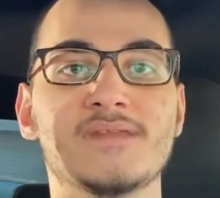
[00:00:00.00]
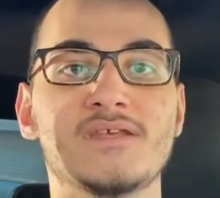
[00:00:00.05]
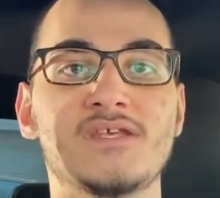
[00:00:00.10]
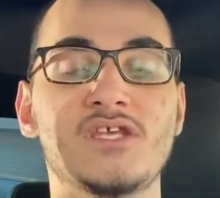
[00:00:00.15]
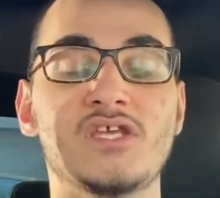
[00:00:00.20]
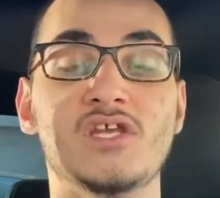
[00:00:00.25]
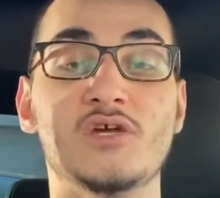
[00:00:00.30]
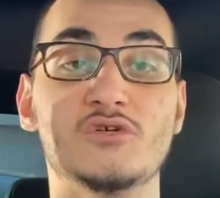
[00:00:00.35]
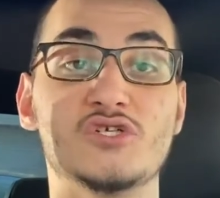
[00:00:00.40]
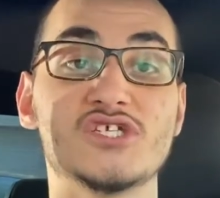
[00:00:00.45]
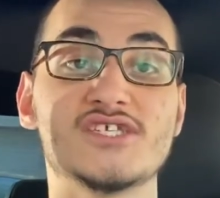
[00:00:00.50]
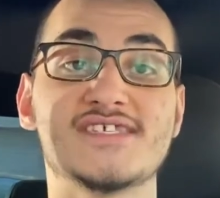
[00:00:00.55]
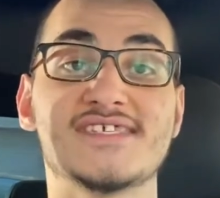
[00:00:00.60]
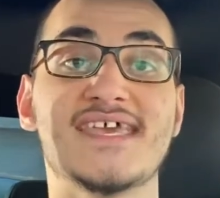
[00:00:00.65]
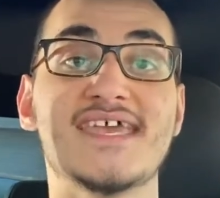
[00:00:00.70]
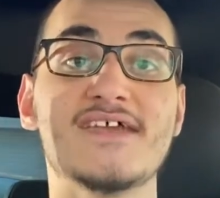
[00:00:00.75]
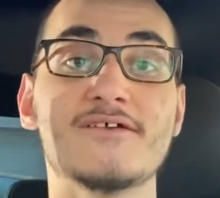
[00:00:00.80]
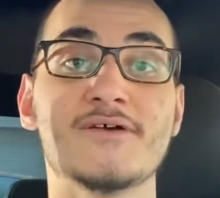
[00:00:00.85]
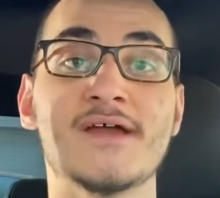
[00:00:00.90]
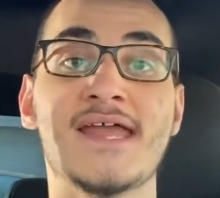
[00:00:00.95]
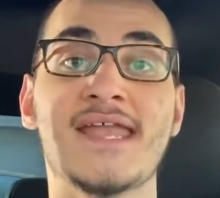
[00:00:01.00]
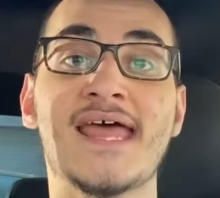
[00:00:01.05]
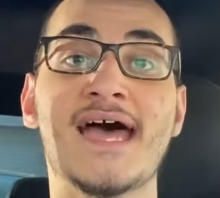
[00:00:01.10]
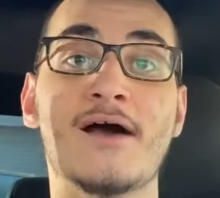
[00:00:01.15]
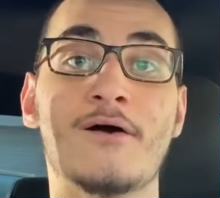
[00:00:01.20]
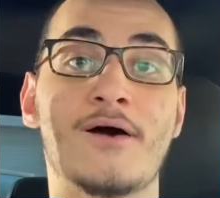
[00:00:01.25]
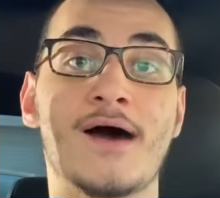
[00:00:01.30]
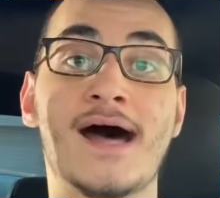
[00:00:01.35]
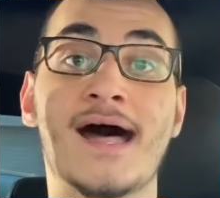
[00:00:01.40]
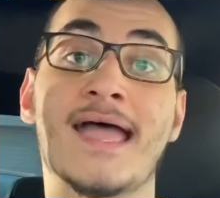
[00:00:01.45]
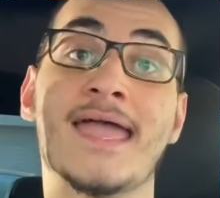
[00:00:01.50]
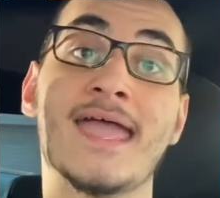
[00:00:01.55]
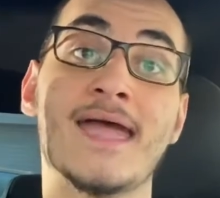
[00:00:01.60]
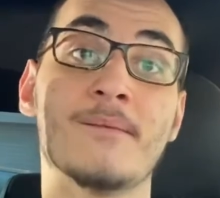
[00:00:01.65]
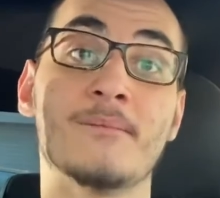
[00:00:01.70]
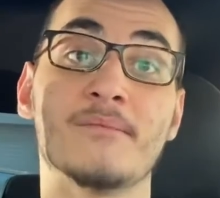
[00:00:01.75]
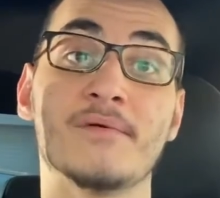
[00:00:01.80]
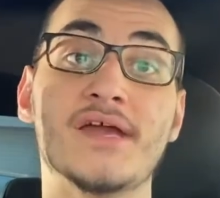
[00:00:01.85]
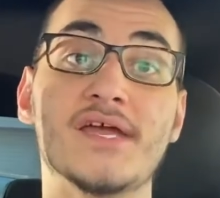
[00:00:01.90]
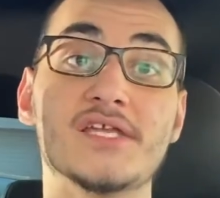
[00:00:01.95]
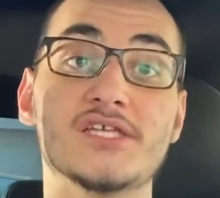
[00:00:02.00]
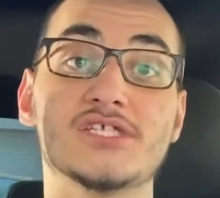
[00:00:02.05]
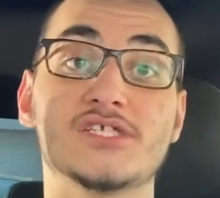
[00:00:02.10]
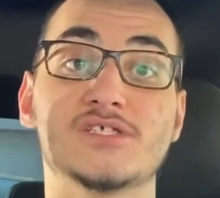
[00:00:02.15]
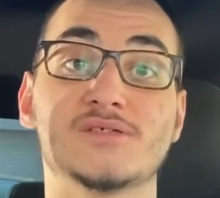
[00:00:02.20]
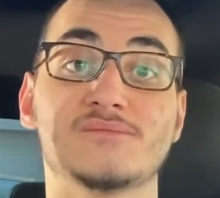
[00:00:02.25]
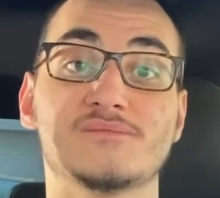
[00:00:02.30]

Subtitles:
just say it right now. I am rich.